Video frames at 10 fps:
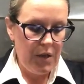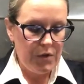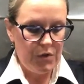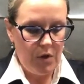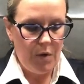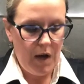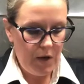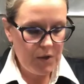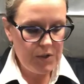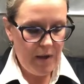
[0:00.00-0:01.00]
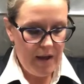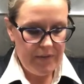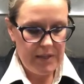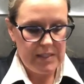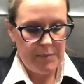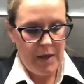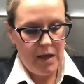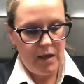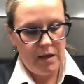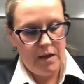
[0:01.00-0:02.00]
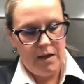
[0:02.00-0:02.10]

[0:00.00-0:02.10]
So I also have in this bag